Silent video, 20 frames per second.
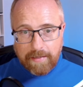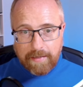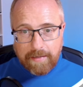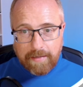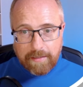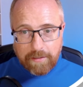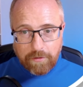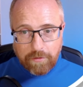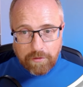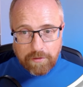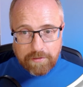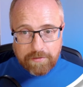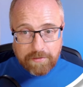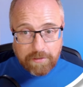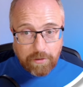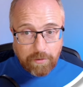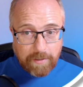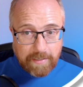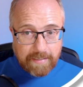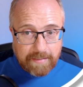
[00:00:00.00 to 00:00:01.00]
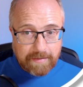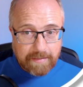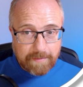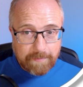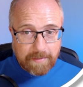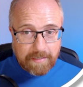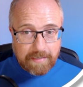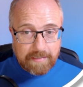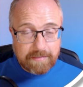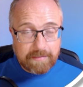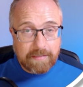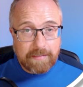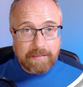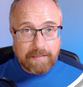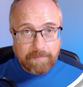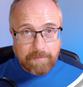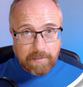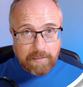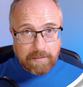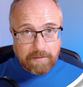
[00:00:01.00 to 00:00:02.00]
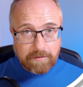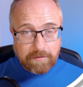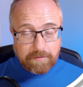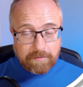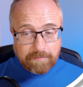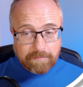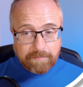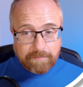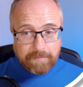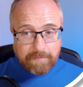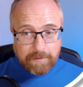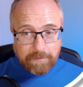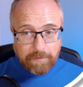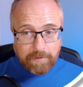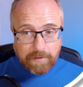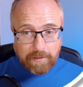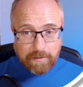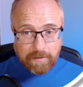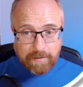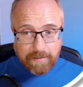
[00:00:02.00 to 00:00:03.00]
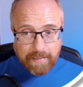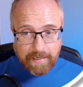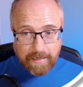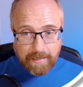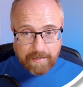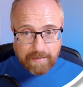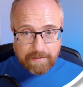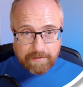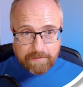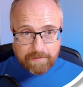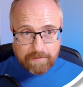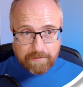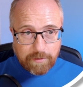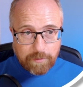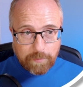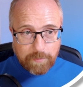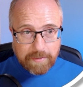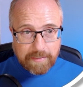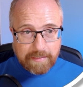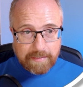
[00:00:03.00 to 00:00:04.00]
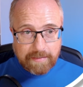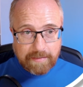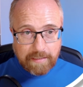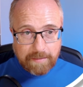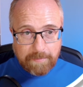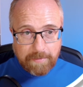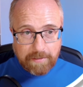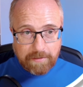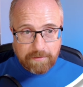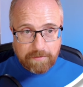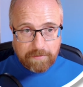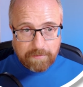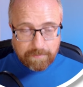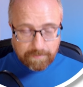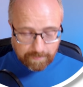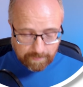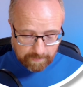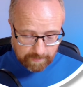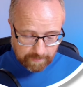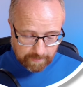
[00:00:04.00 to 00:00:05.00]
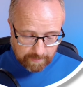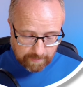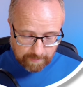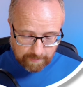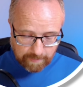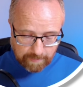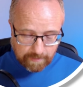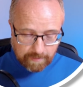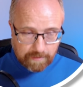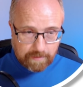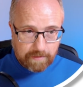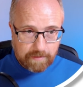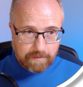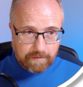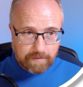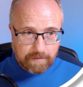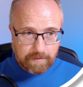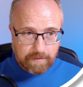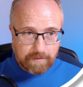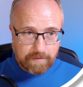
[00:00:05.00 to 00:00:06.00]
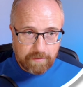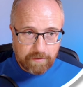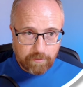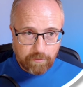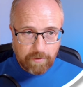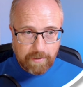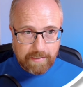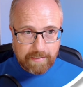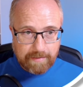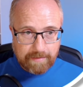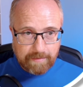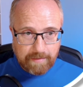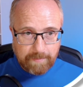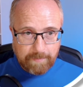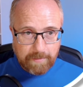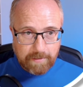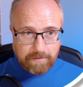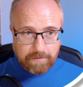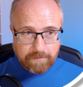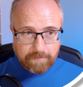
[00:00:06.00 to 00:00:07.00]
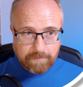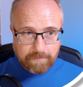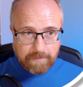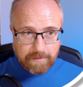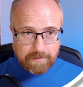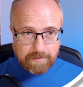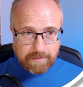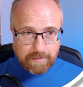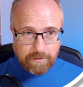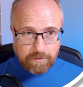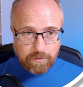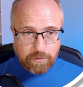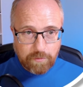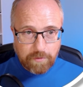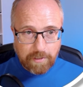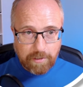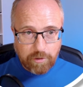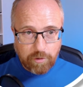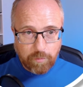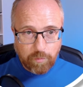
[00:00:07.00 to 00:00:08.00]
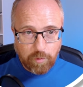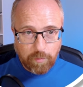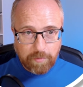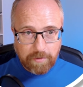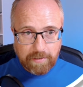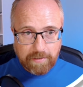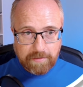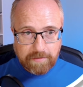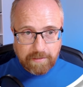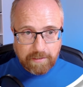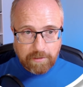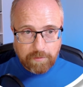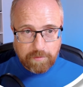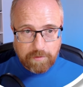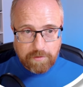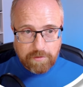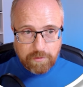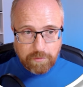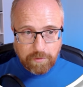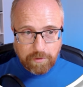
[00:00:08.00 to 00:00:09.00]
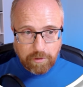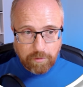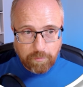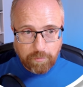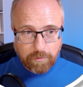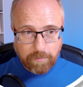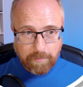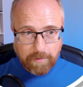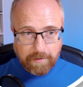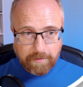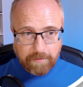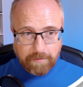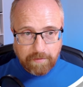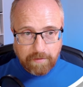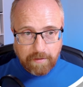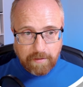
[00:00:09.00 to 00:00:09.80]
You'll notice the credit limit is unlimited. If we click on edit, we can limit the credit limit. Let's say 200 per billing cycle, just 200 per month.